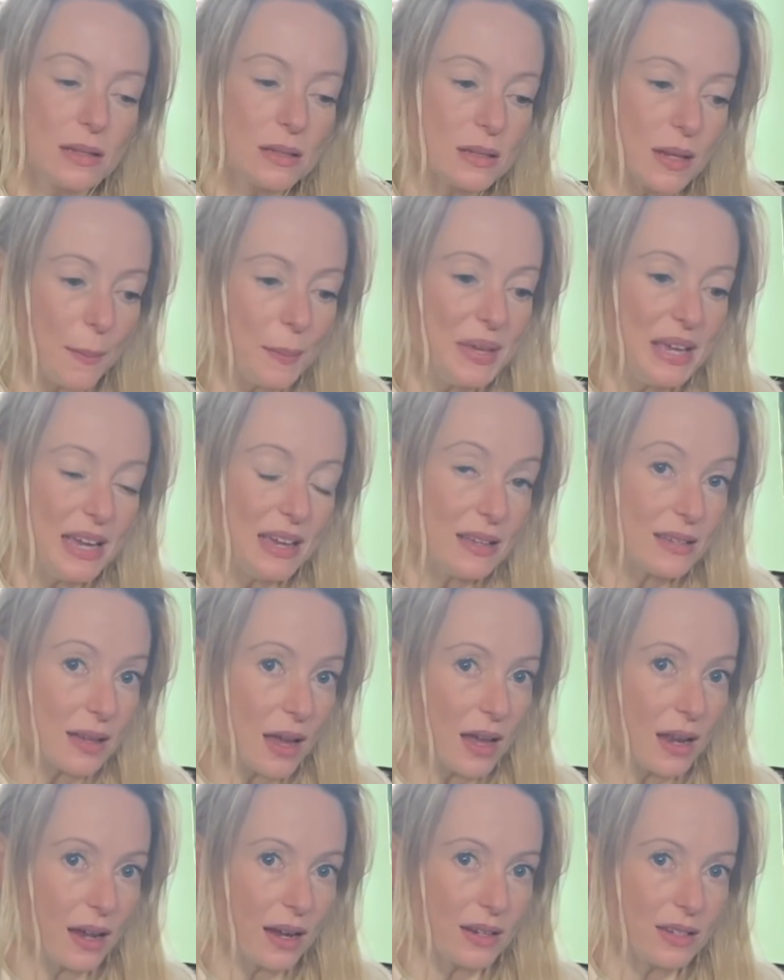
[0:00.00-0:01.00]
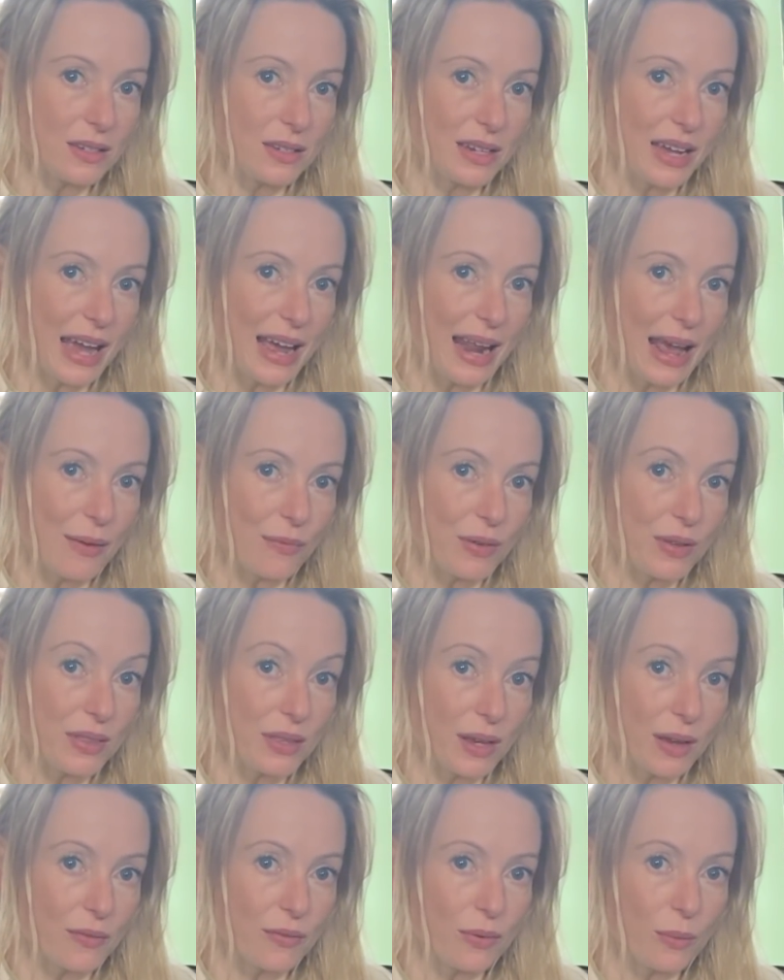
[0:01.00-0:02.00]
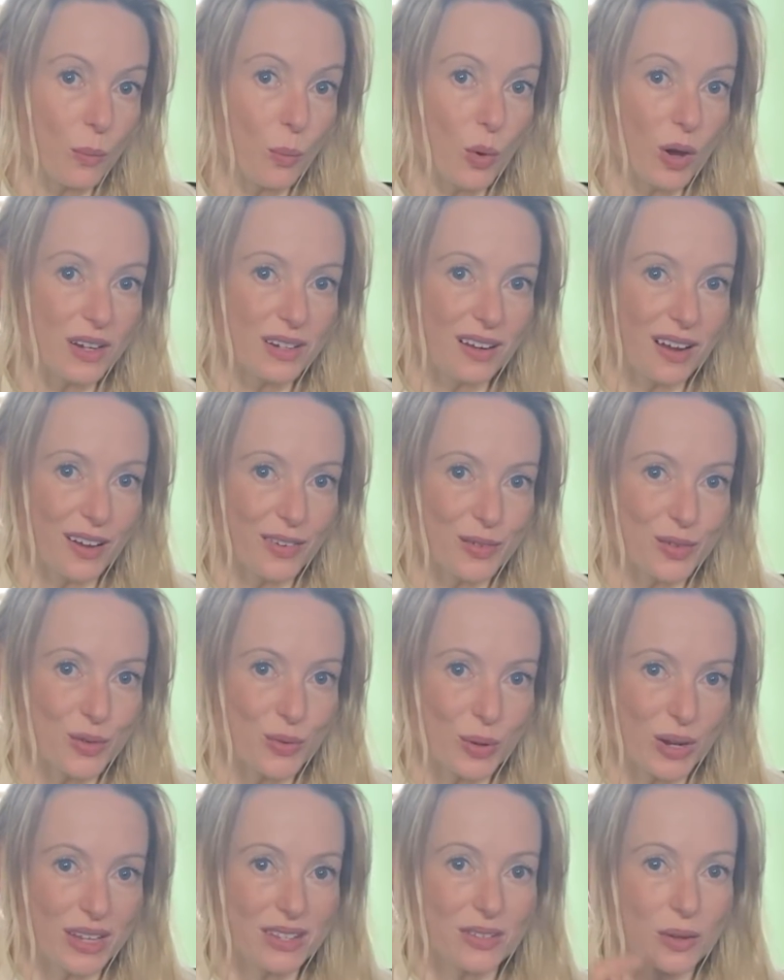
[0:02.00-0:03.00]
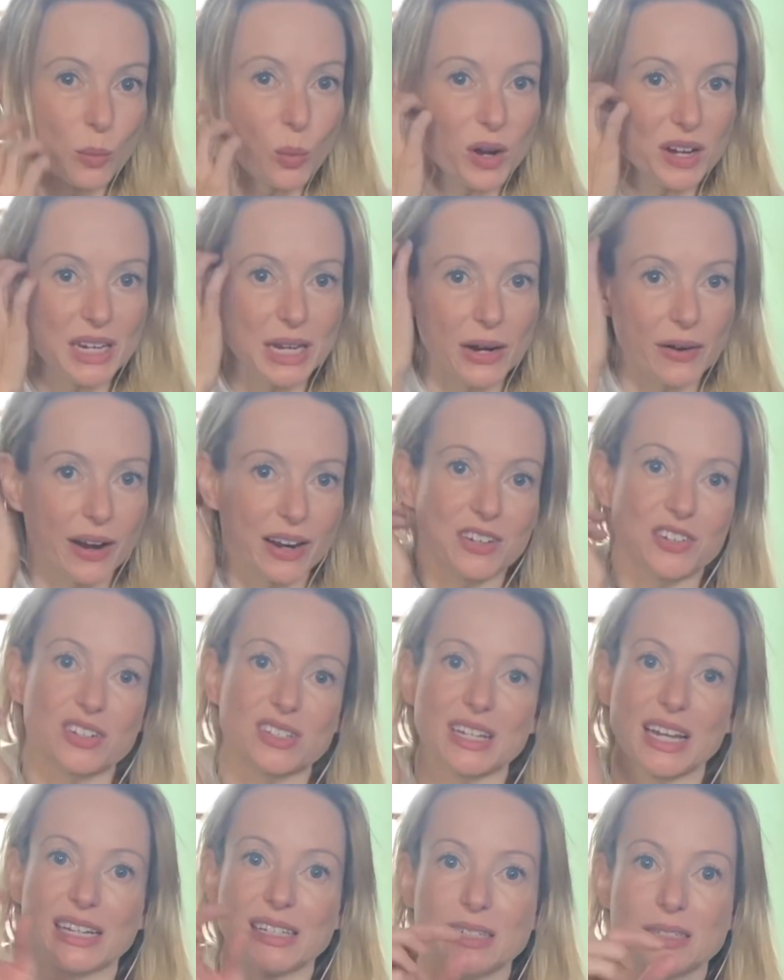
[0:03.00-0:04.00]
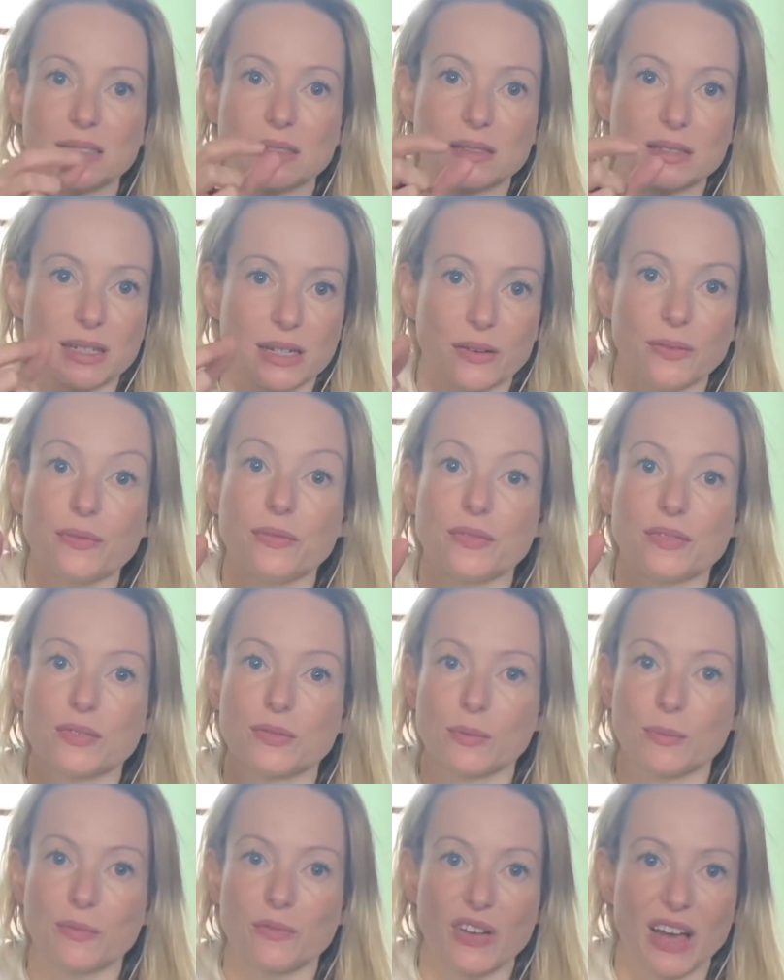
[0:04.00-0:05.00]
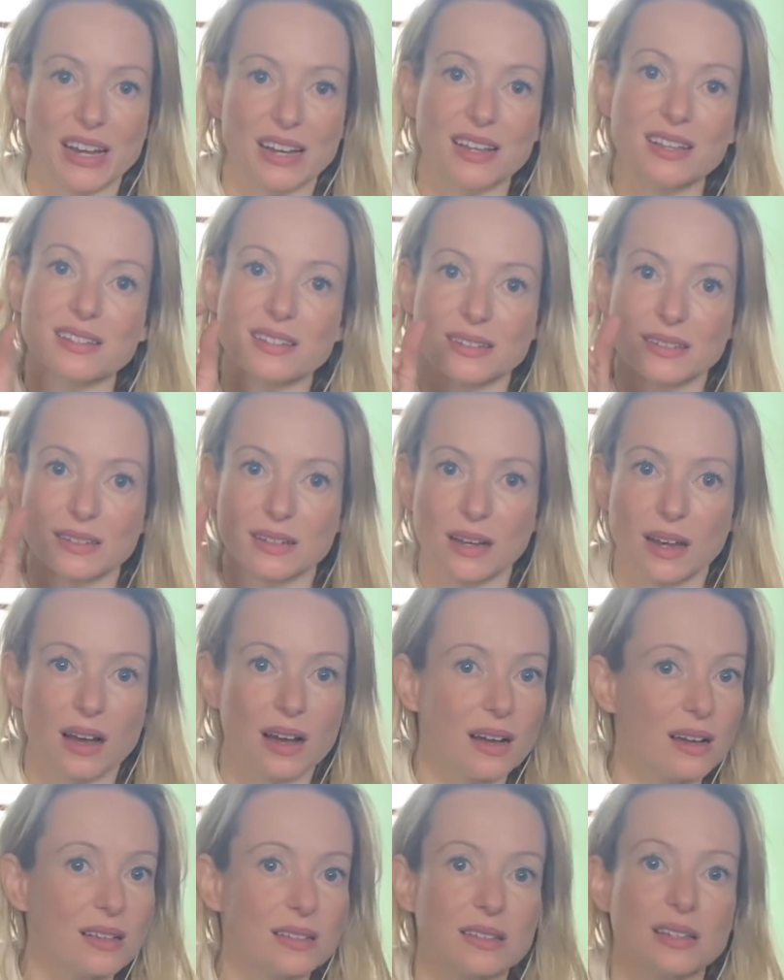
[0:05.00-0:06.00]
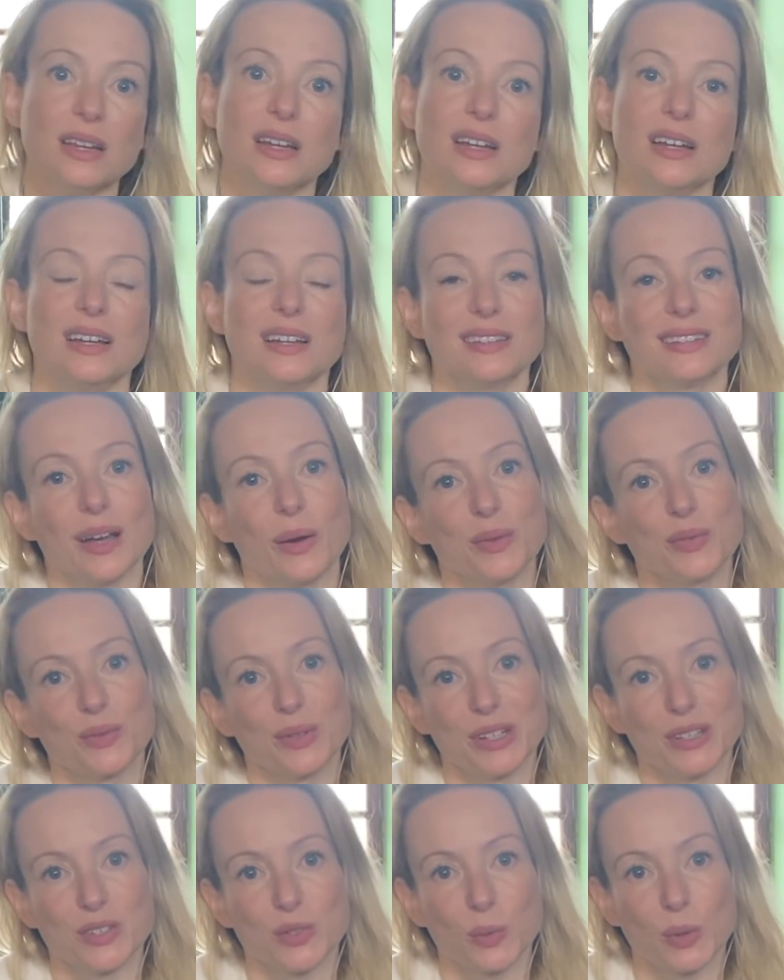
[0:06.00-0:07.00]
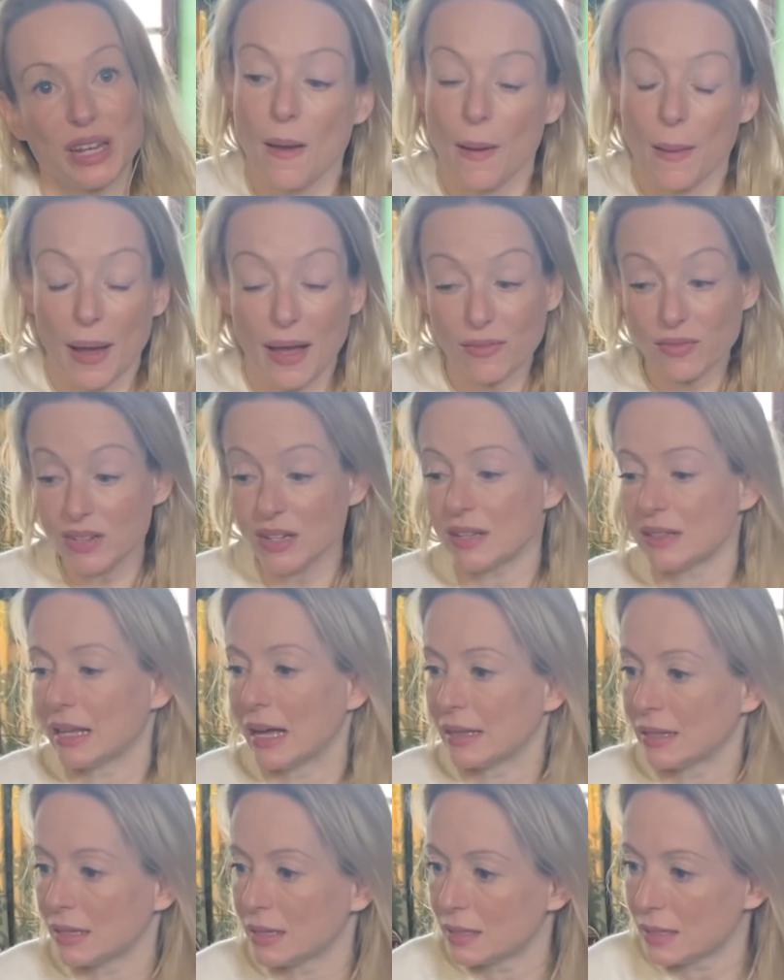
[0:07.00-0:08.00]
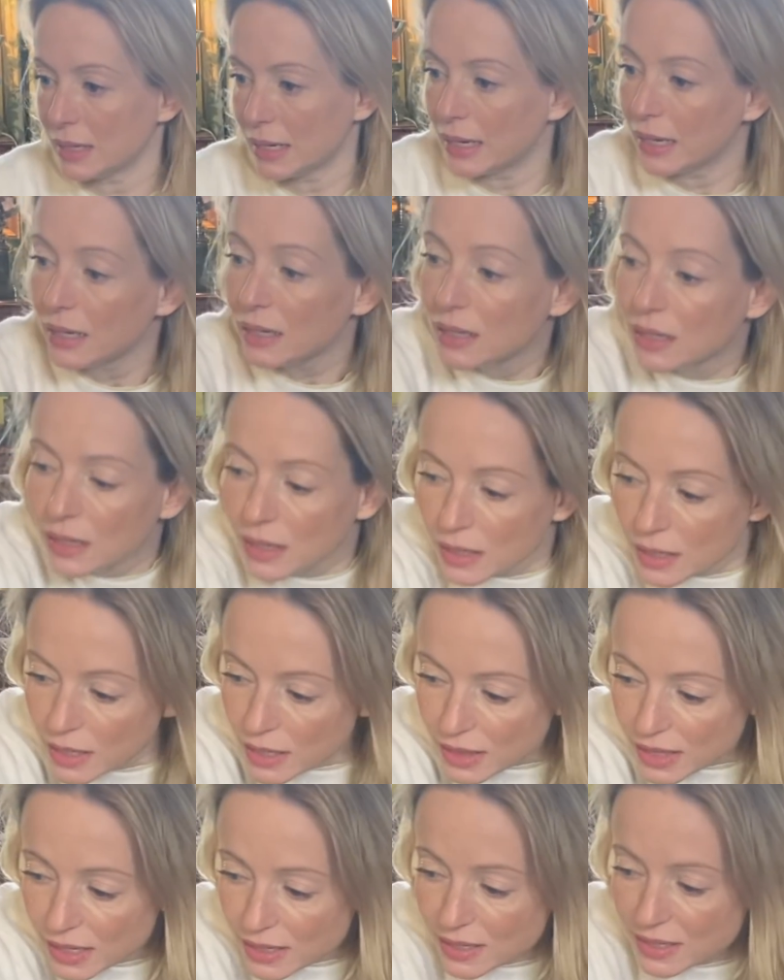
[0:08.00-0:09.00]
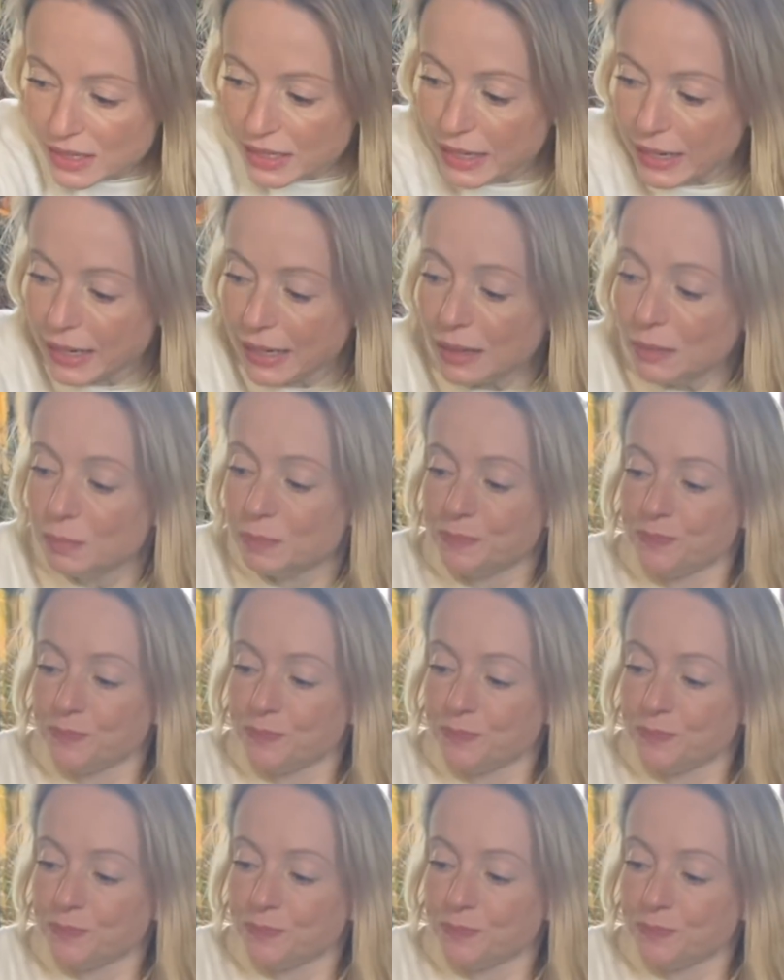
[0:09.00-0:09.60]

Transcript: Some years I like to get everything from one country. So one year I just had little gifts from Venice in glass. Oh. That was really sweet. I haven't done that this year. This year